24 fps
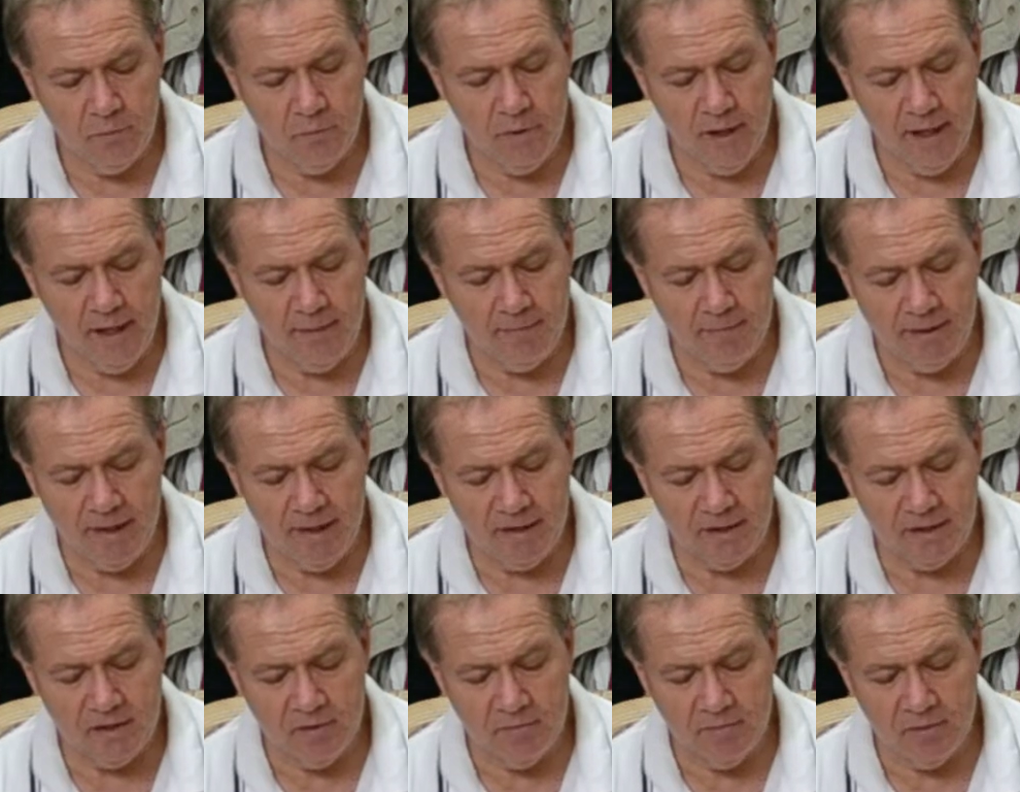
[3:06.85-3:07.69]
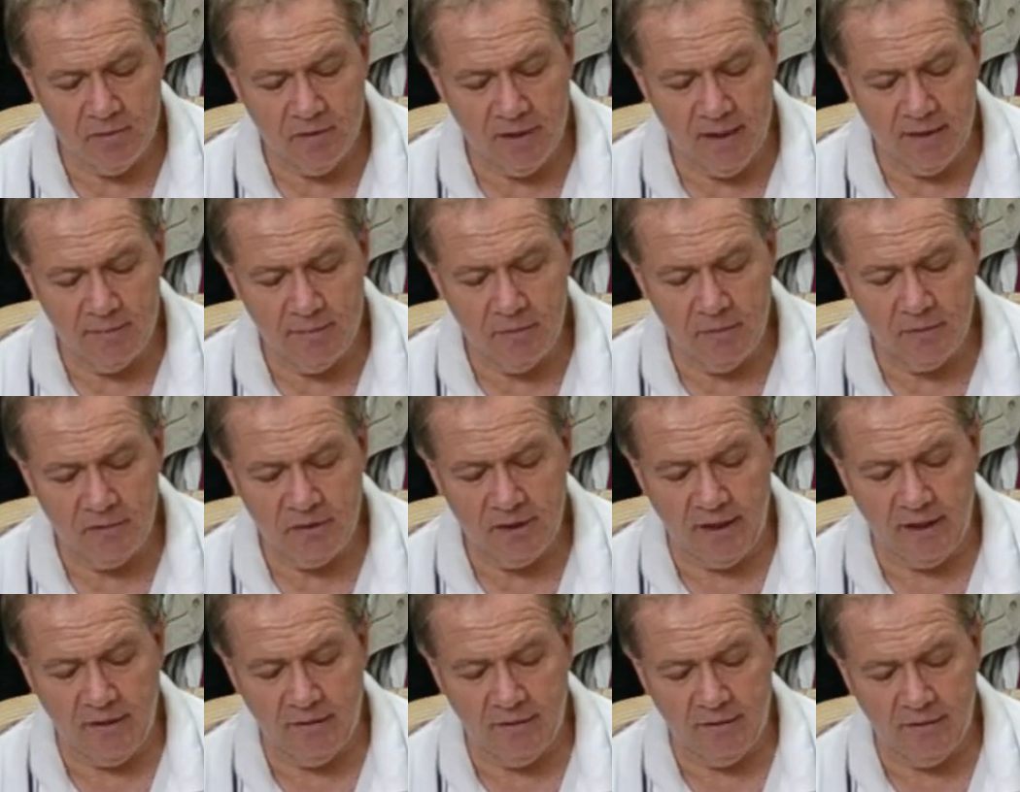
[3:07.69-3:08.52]
way past the primal
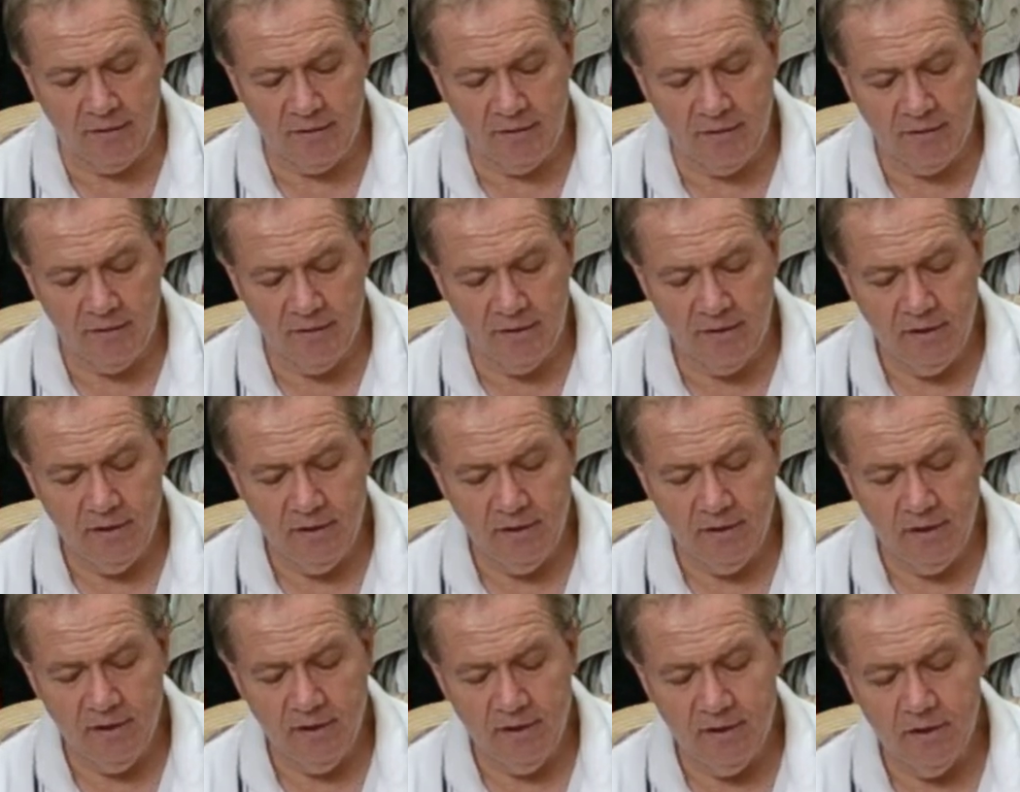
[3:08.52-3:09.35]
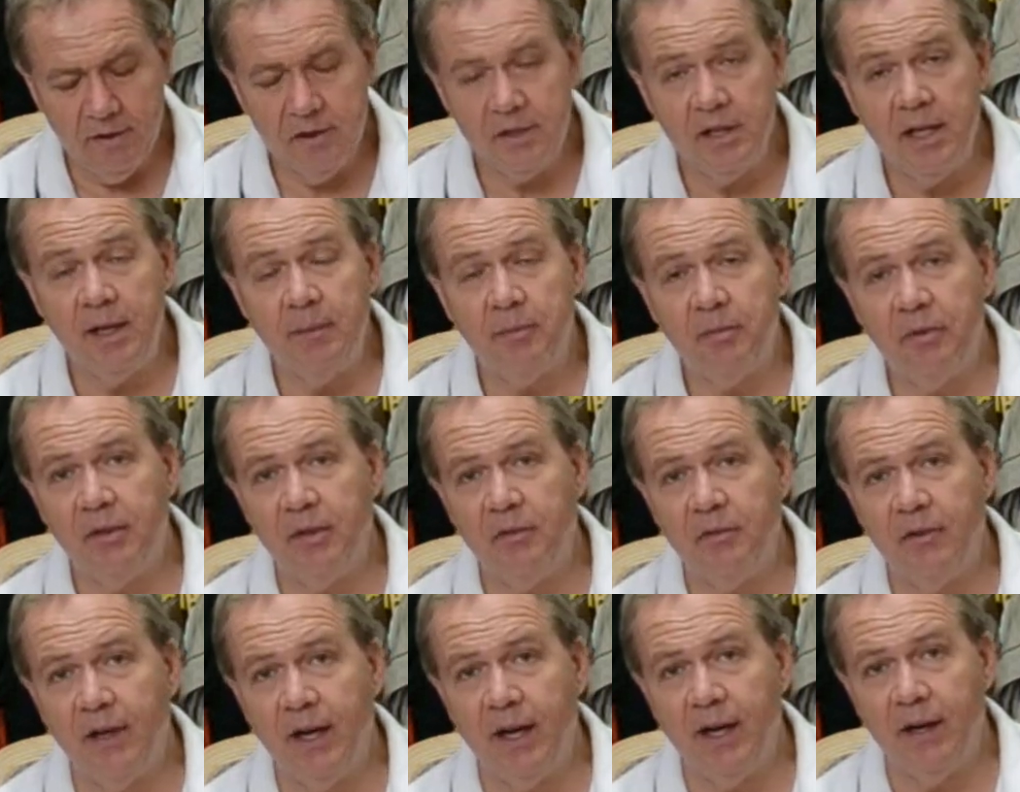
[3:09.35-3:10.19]
sense. Shapes
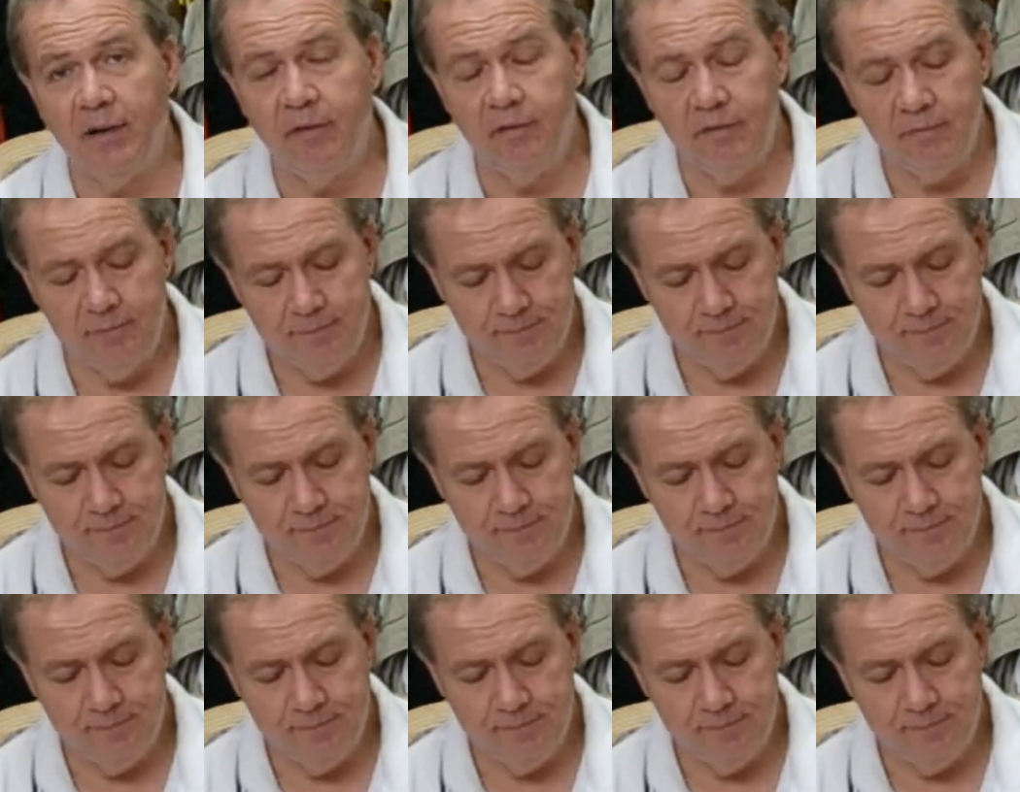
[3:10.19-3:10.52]
evolve.